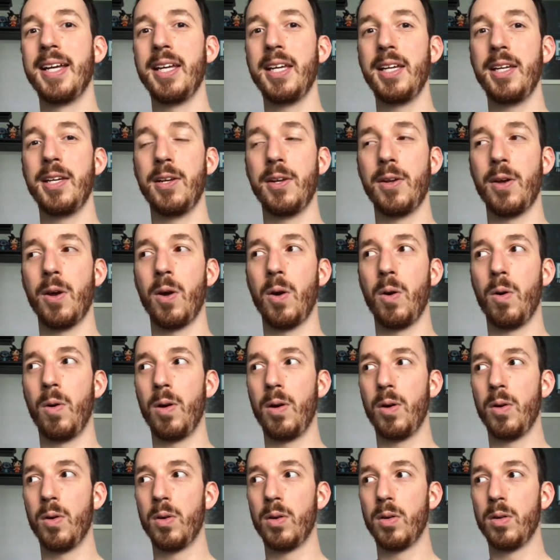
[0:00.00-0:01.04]
you
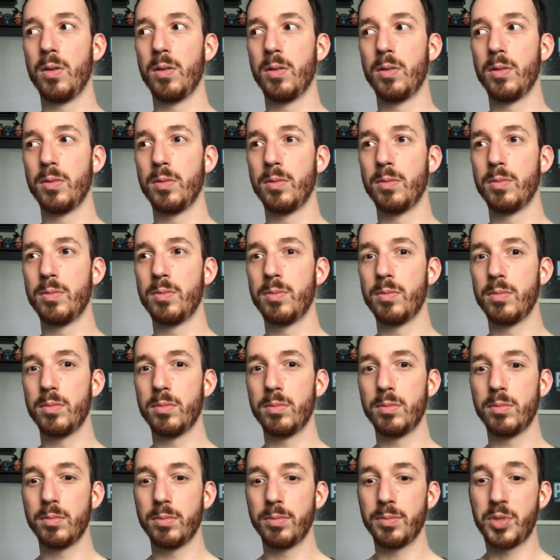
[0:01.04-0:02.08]
know,
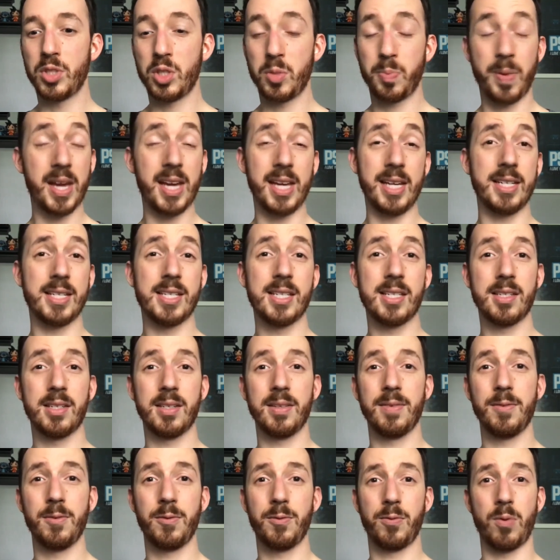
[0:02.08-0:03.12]
space
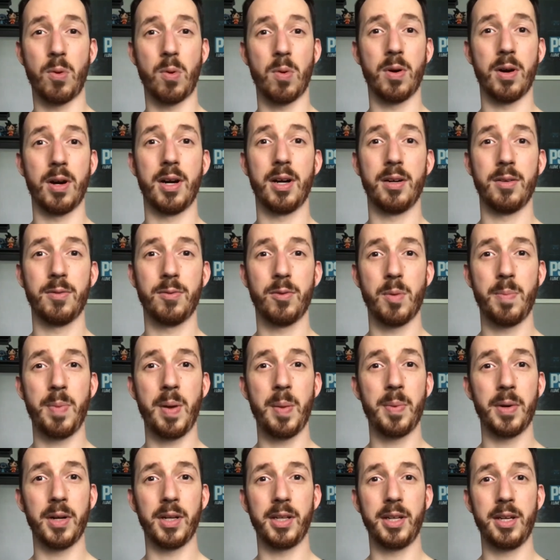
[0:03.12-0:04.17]
for
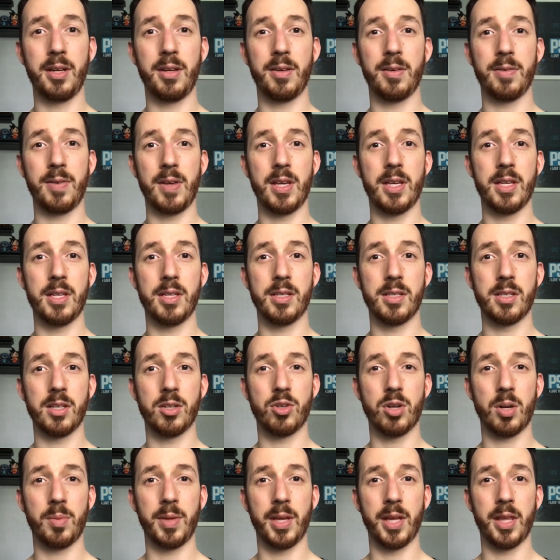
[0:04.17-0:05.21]
people to live is a
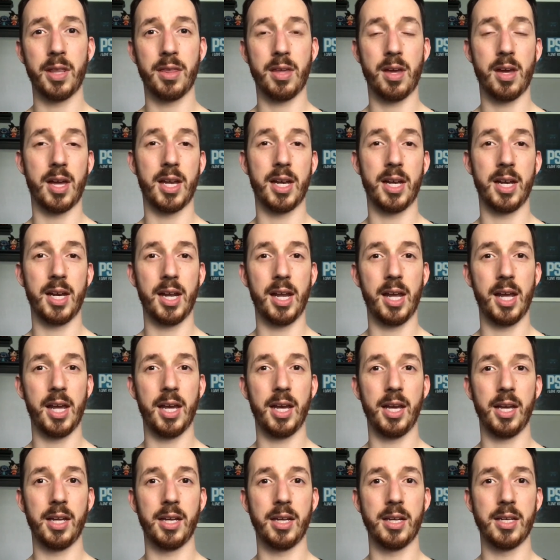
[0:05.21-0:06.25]
troubling thought,
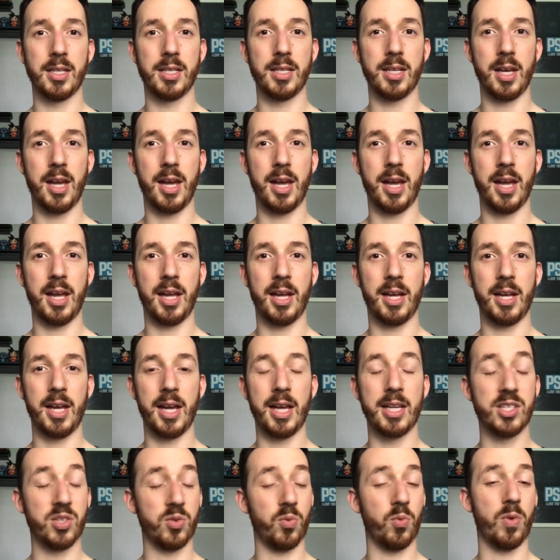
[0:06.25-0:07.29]
and
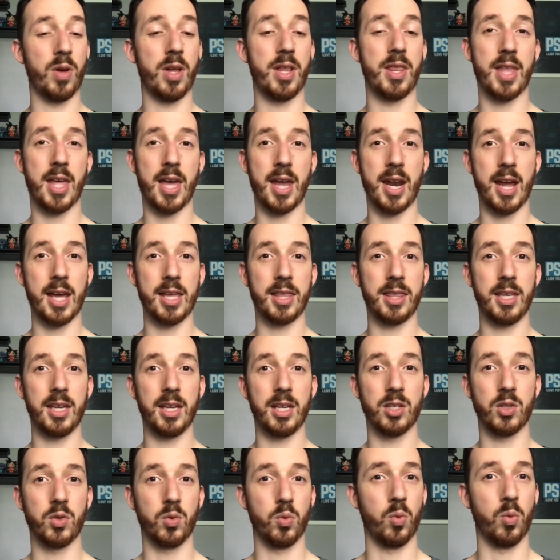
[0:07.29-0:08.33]
it's one that I think
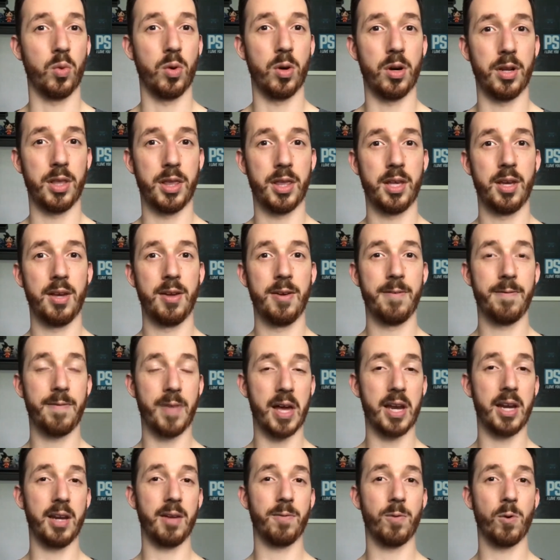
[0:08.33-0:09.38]
is worth
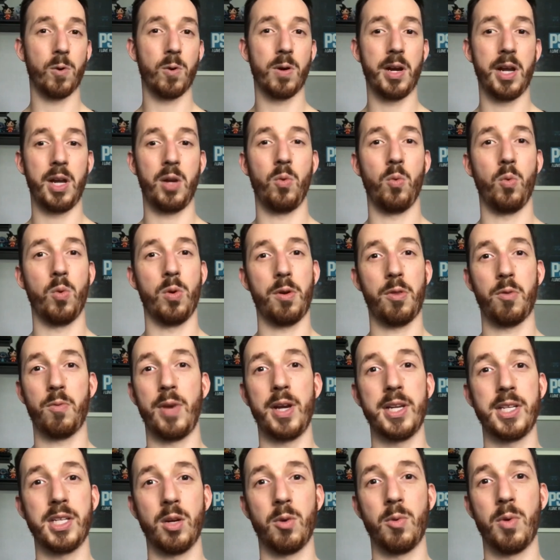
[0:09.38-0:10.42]
fighting for and worth
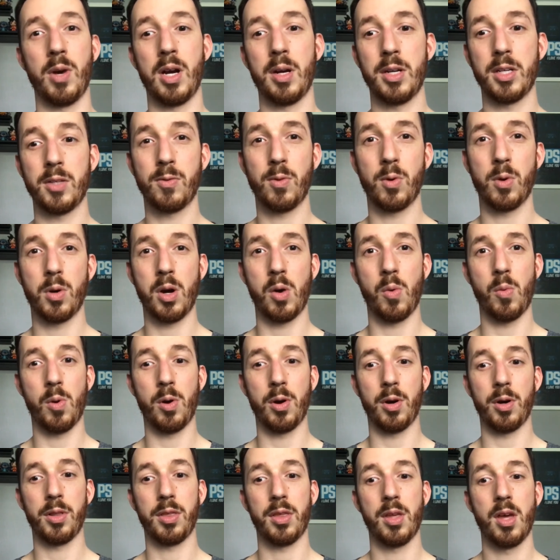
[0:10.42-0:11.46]
raising awareness for and
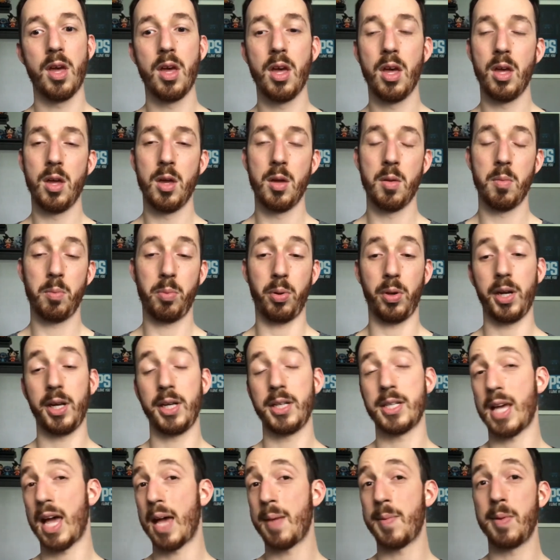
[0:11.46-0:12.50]
worth putting
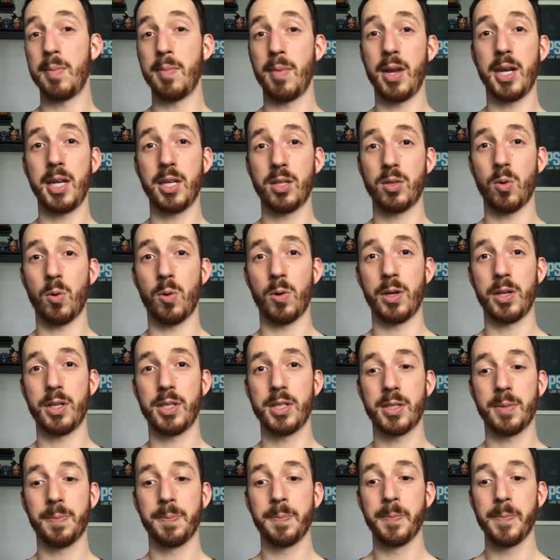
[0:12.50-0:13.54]
time and money
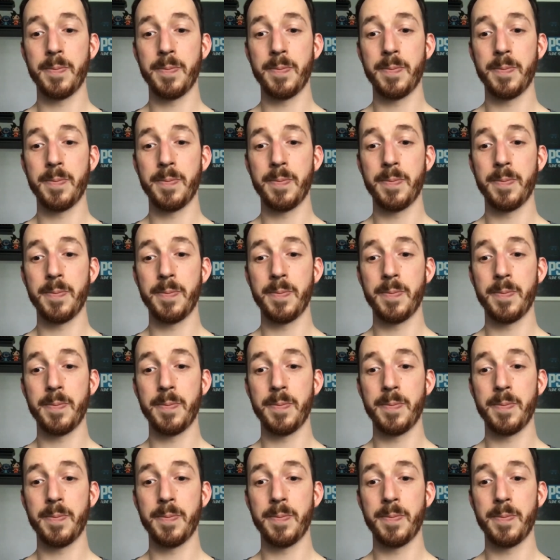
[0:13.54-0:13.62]
towards.